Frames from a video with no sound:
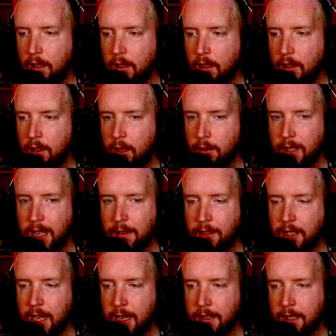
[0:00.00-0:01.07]
No deaths
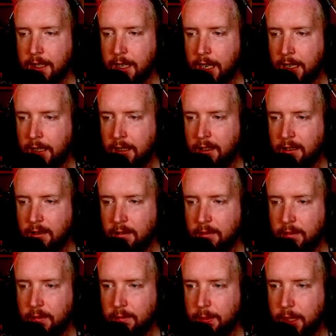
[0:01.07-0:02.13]
yet today,
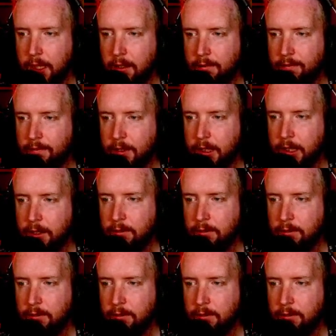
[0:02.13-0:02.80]
but, you know,